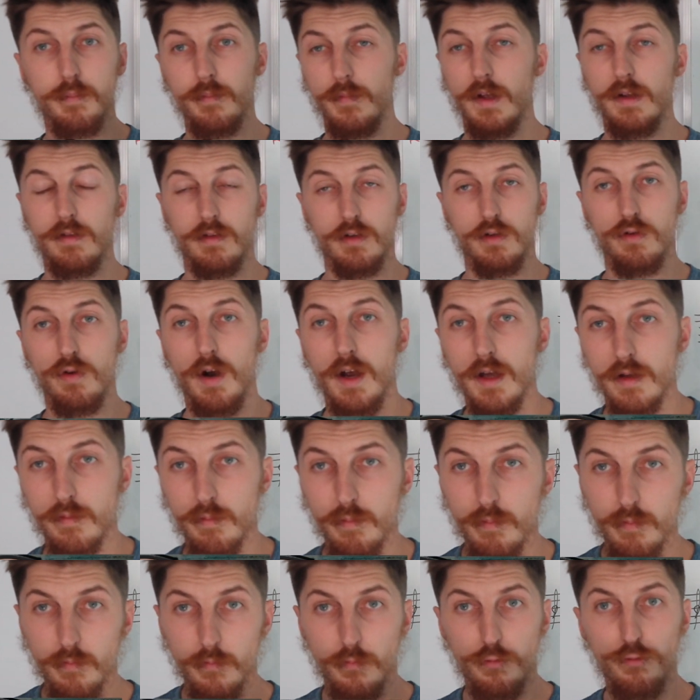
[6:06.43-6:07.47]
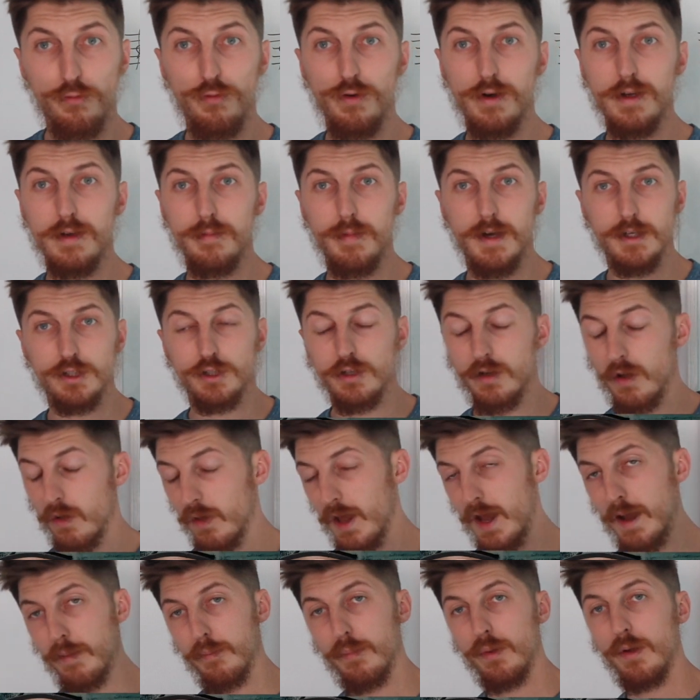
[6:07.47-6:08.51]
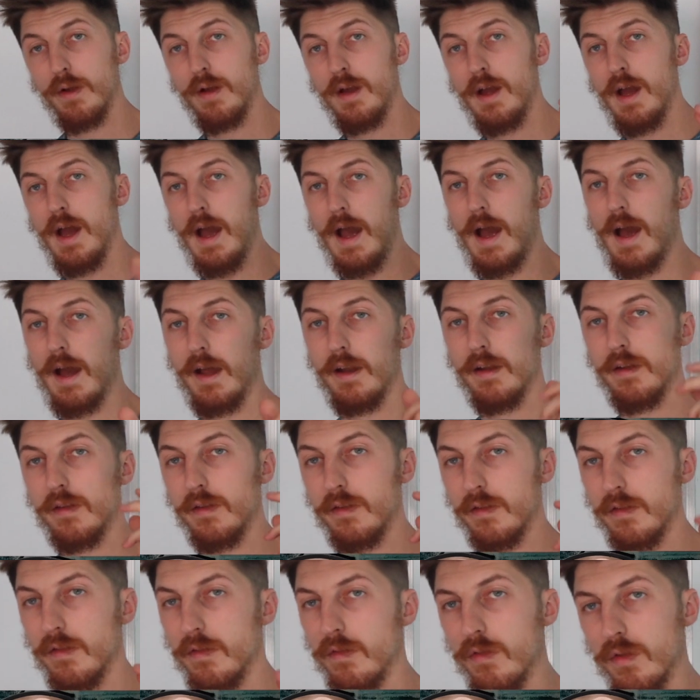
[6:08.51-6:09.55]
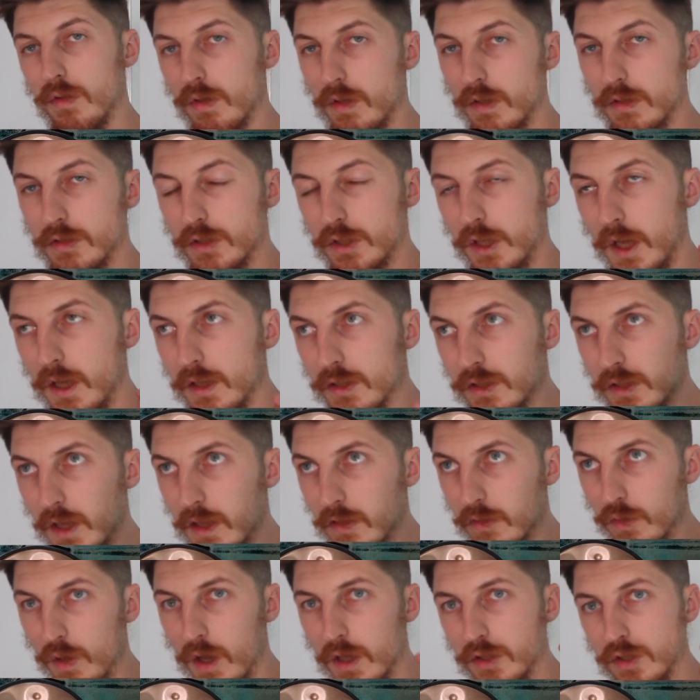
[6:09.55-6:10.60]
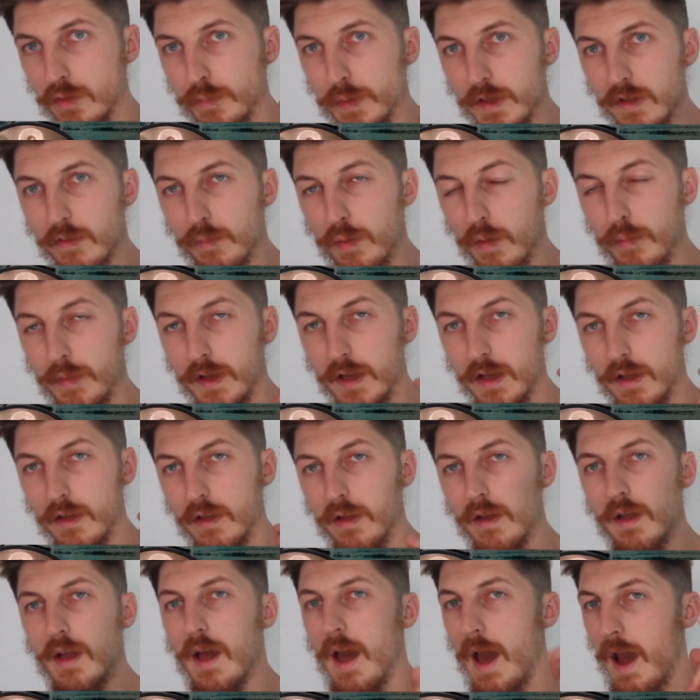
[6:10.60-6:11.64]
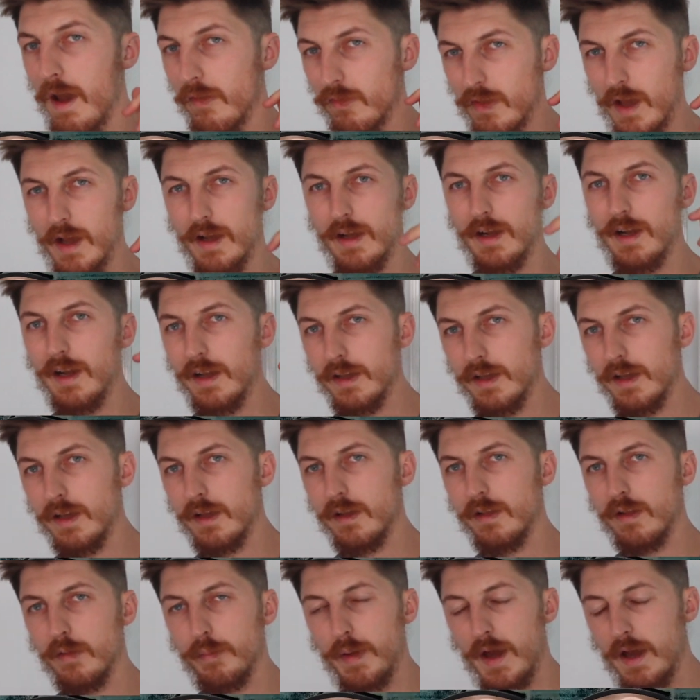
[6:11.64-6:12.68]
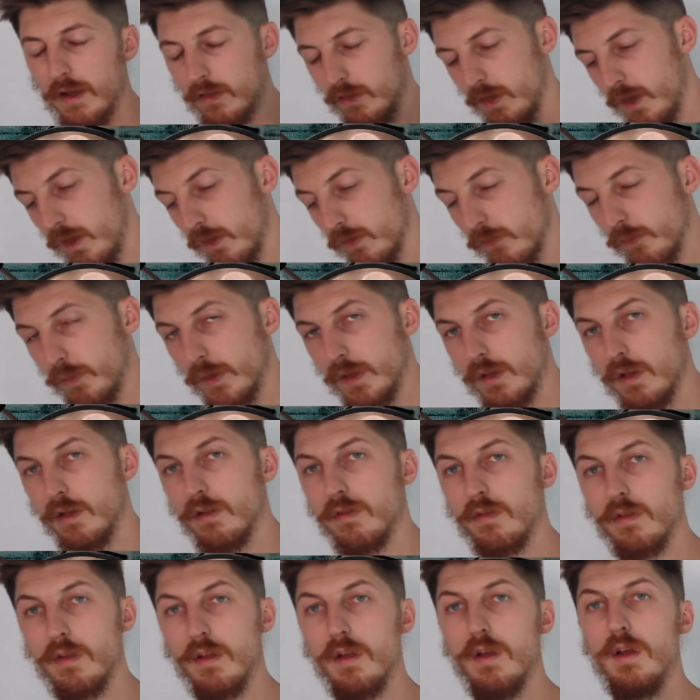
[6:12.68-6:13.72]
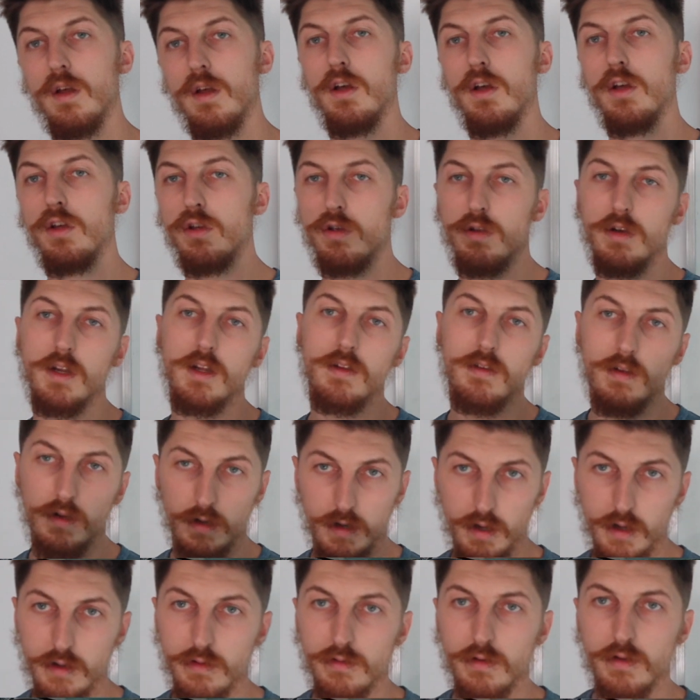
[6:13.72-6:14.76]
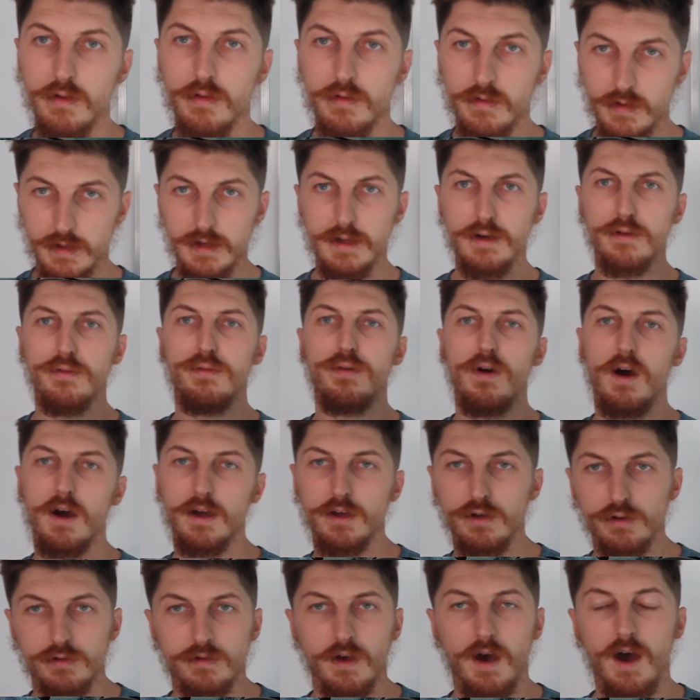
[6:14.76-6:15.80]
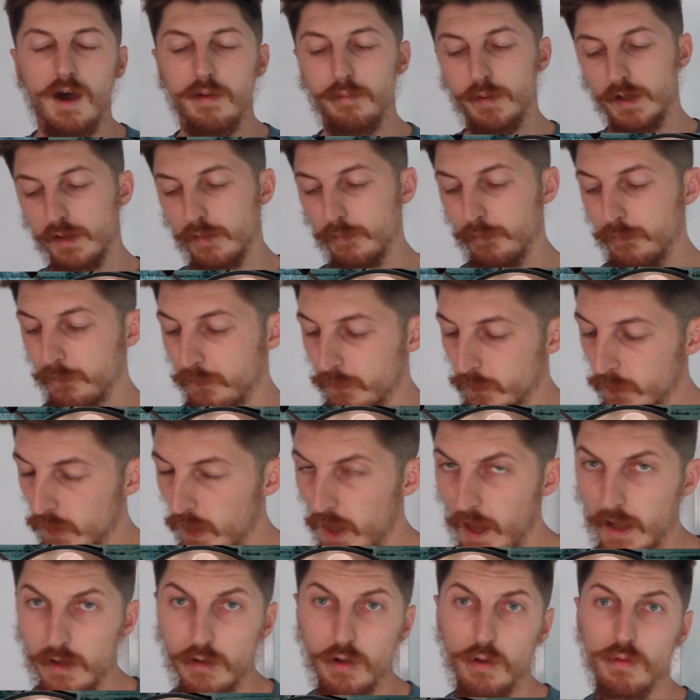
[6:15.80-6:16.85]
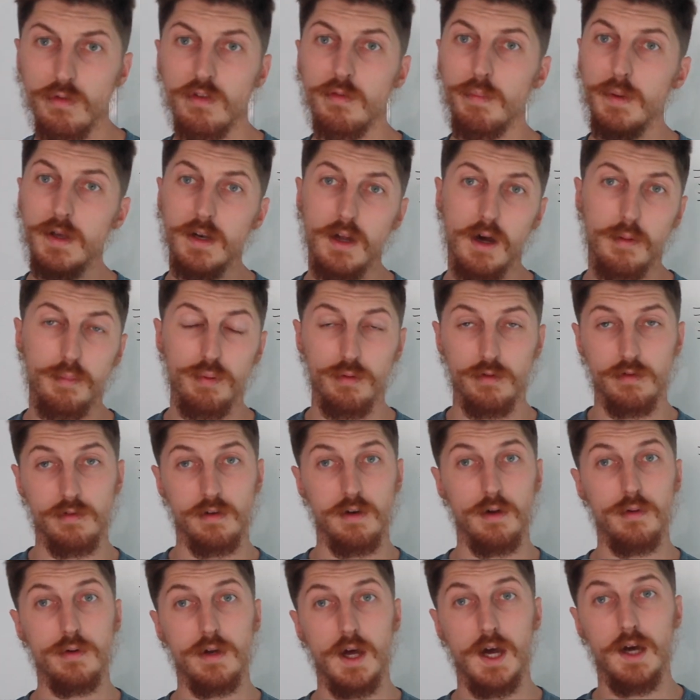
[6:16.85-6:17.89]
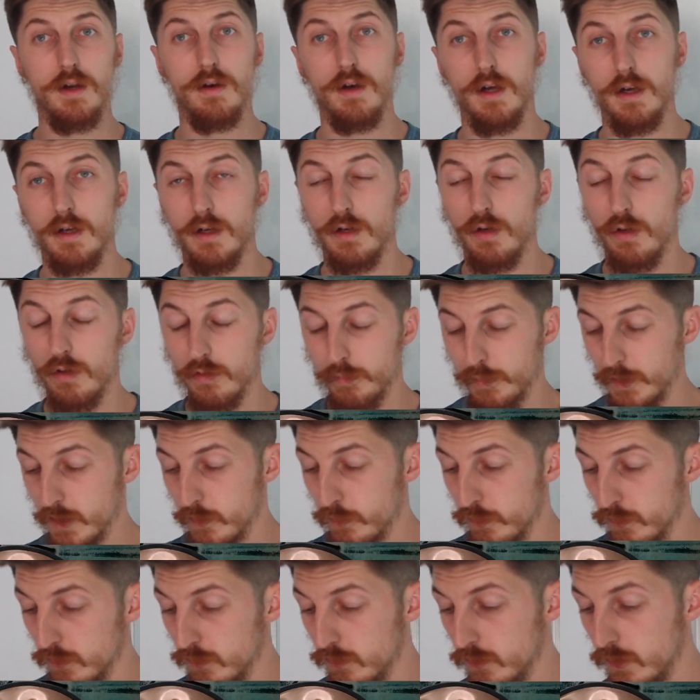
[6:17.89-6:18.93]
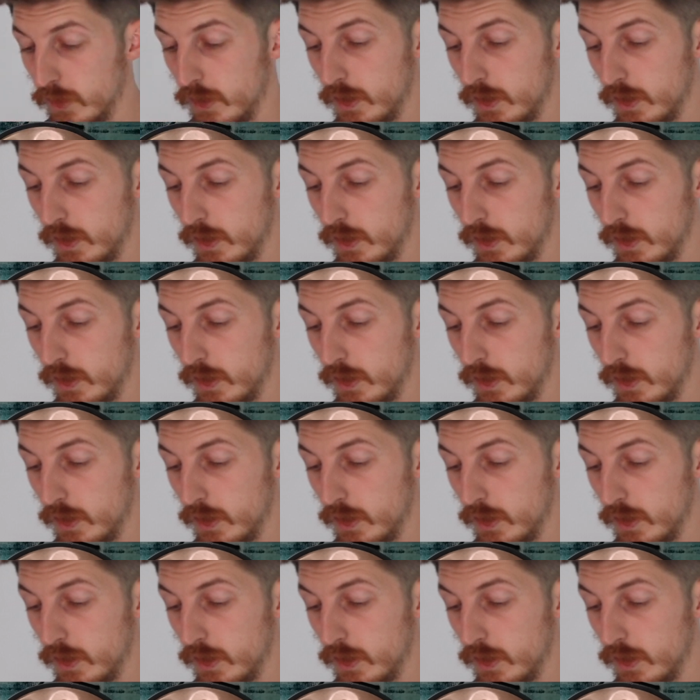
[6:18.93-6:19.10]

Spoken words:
It's a great free metronome app, and you can change that to 100 beats per minute. Have that clicking in the background, because you need to learn to solidify your timing, and don't speed up or slow down like a lot of people.